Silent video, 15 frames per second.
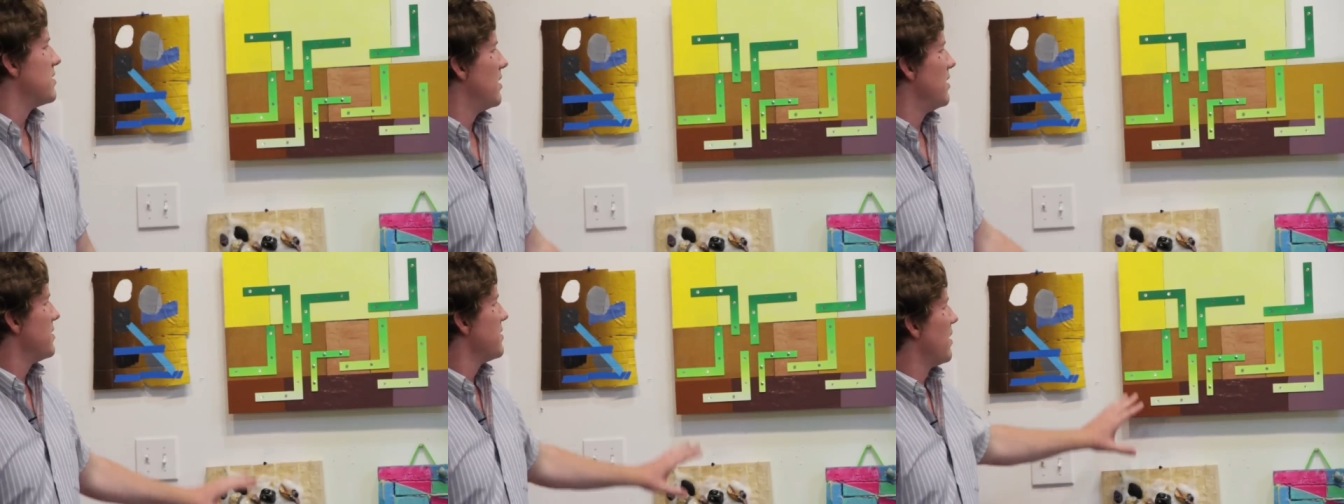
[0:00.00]

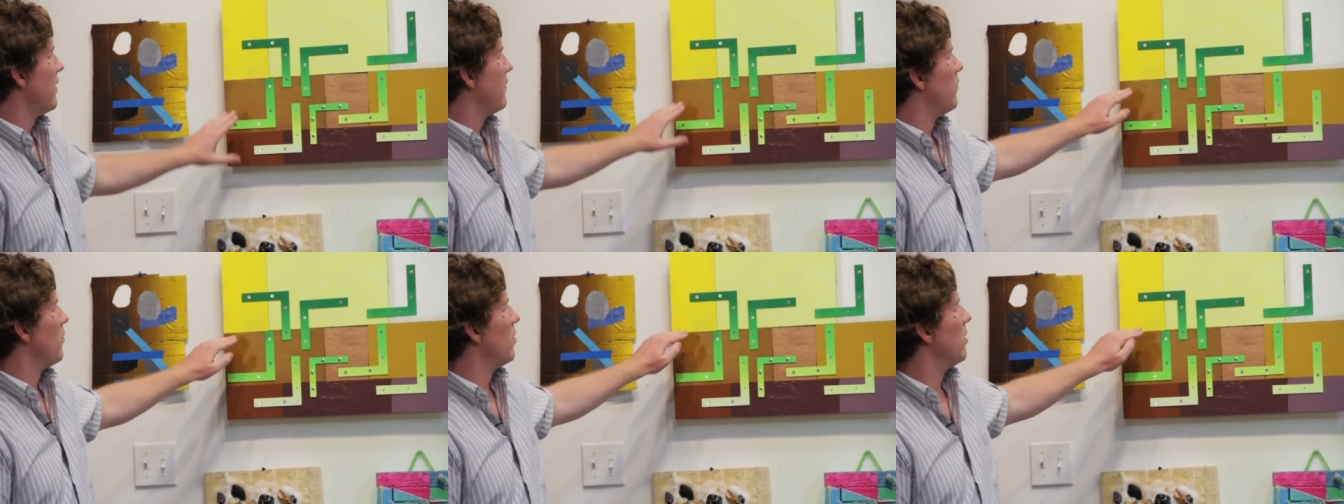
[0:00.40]
sense,
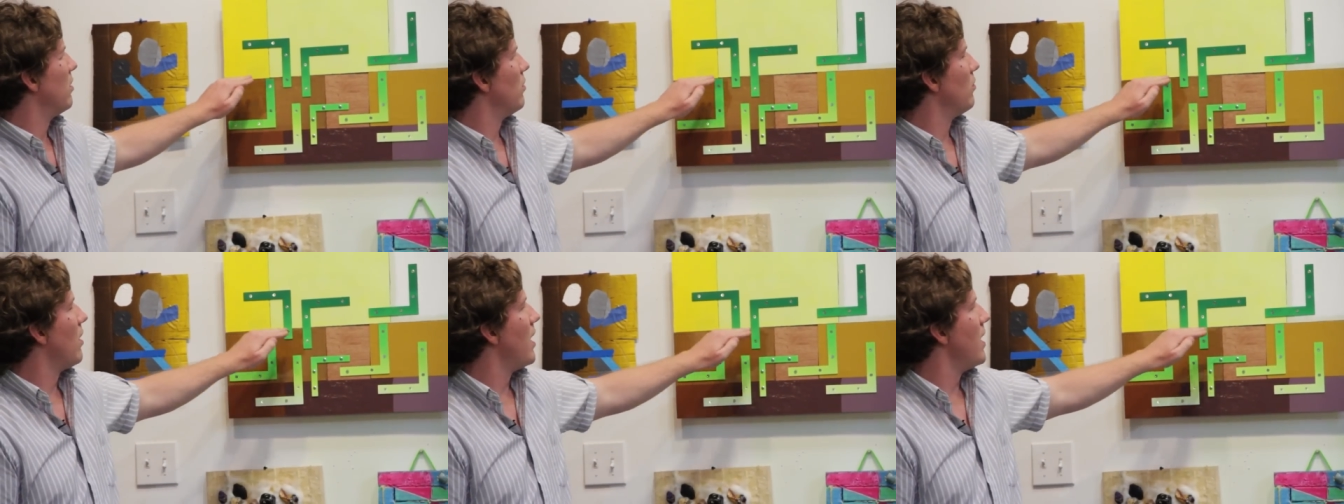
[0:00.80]
like for a
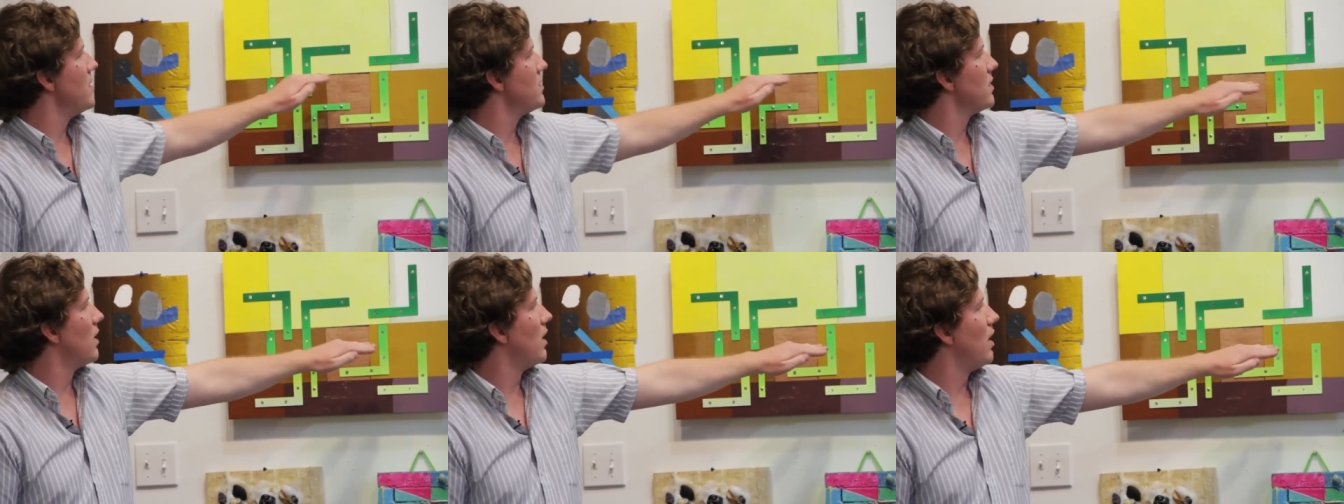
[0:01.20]

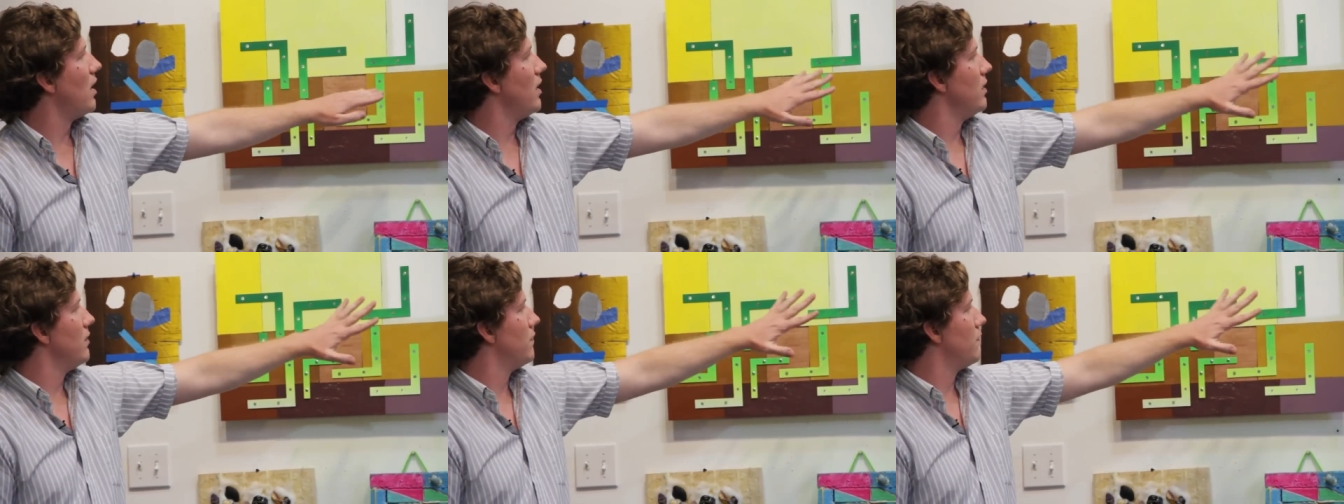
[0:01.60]
horizon
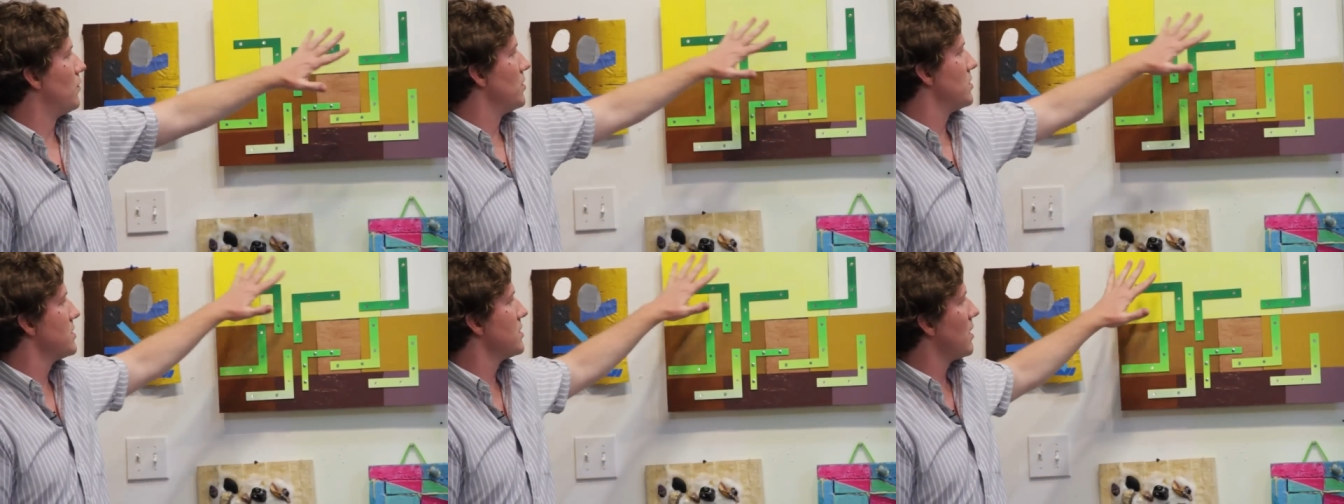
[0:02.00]
line and
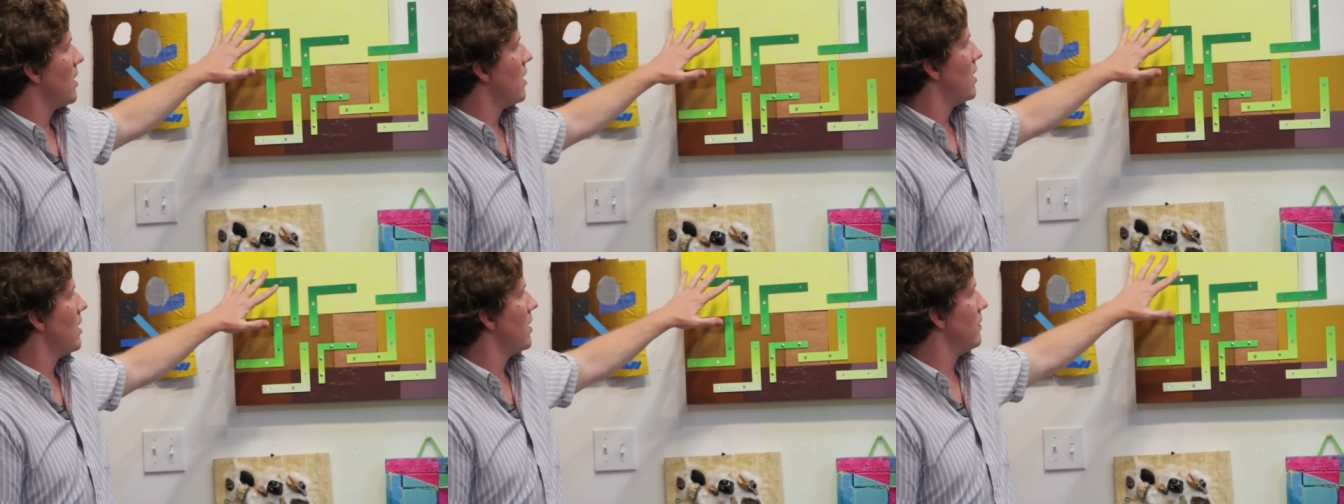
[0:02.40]
for a
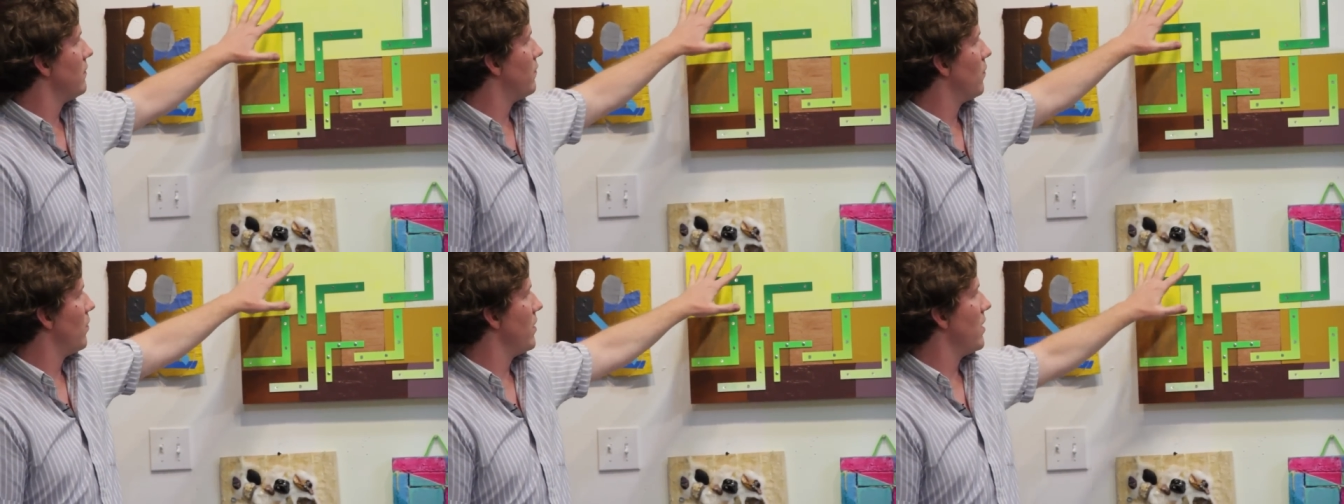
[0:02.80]
sky and
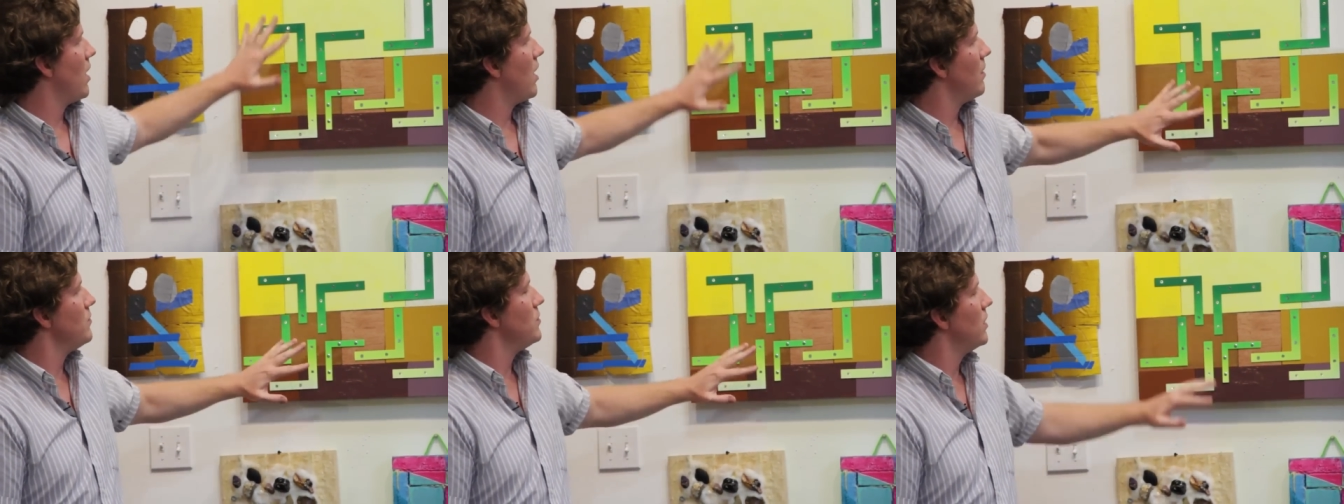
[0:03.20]
for the
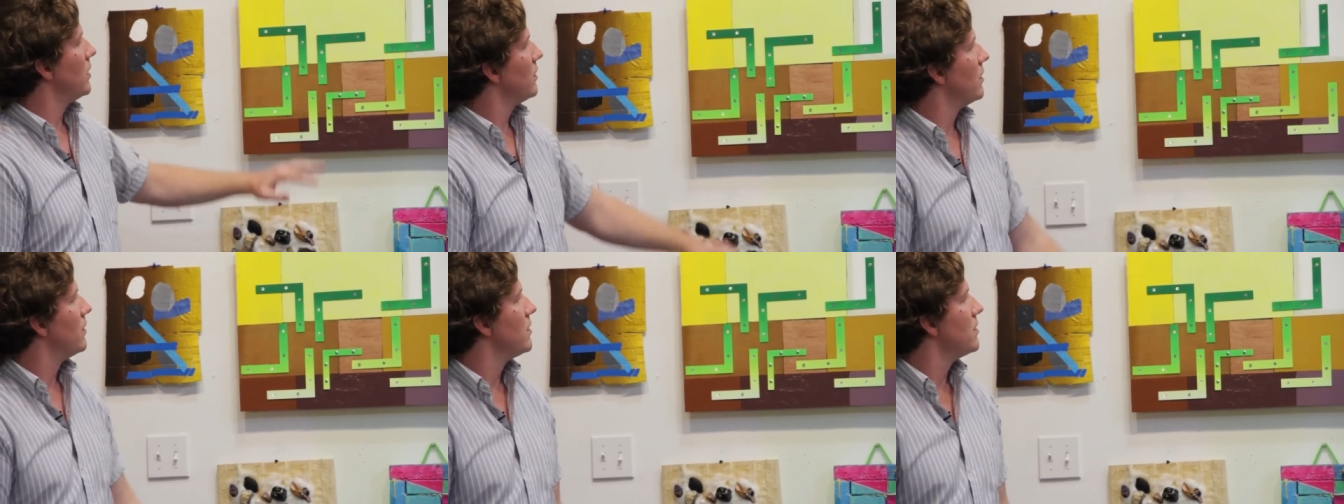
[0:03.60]

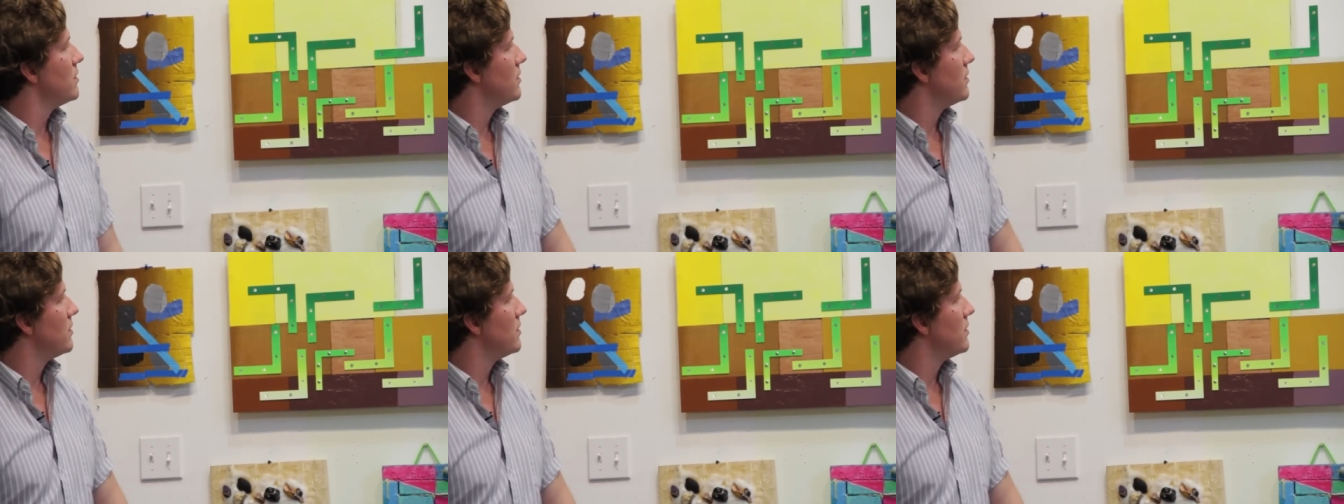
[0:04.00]
object. And